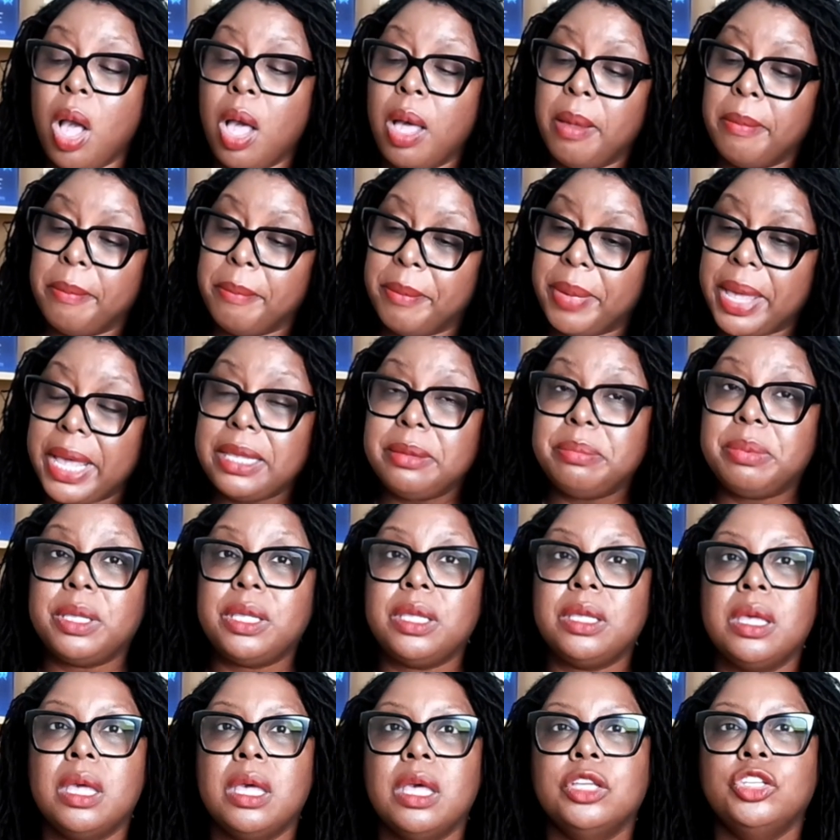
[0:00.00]
Maybe
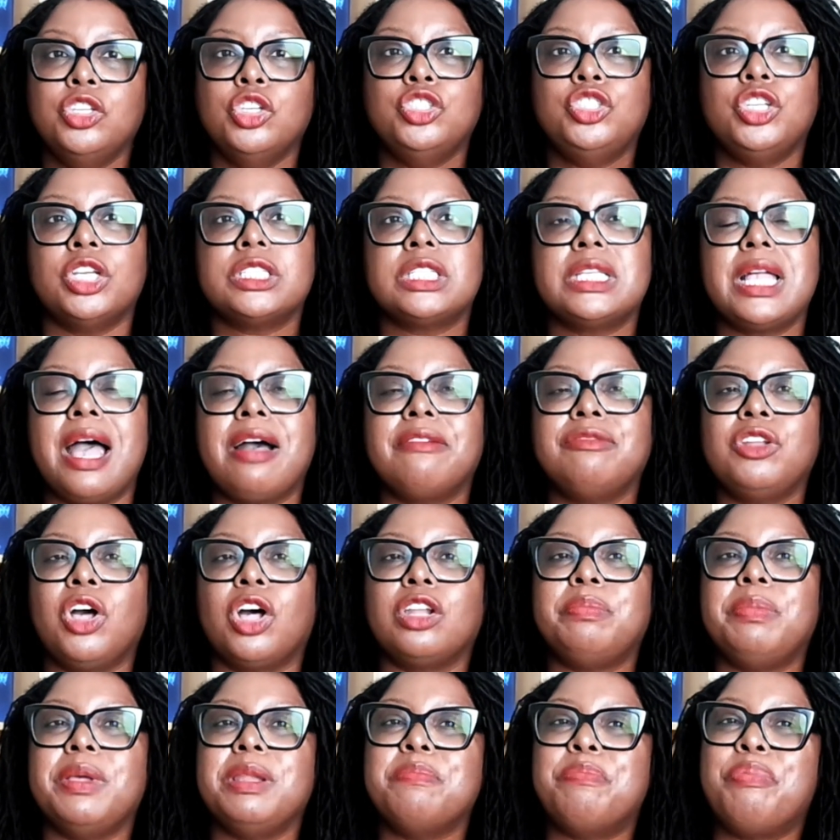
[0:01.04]
you just have not been